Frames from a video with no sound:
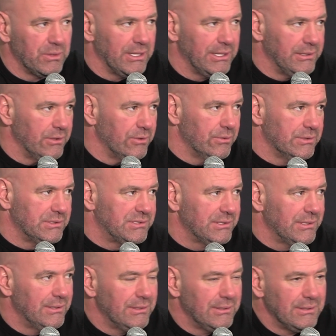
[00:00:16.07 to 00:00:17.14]
When they do, it's
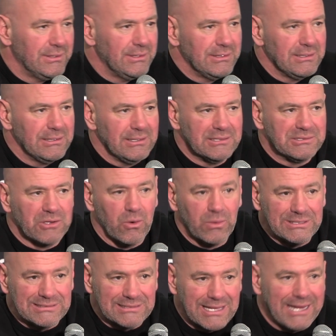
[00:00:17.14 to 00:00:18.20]

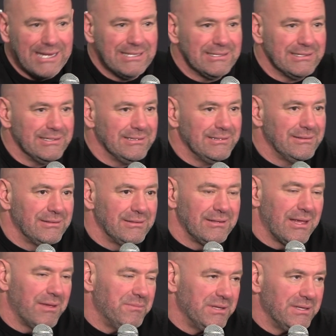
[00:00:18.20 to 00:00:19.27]
always late. And
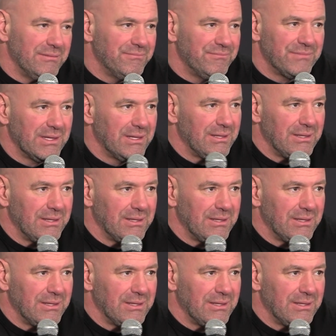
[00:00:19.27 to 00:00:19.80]
yeah, I mean,